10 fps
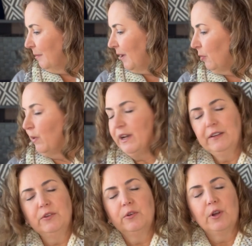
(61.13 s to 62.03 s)
What I
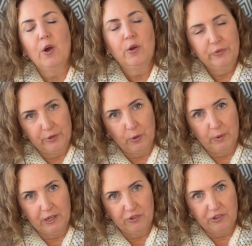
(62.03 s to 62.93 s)
do also
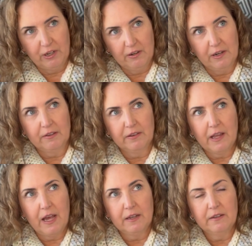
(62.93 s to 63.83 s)
want to share is that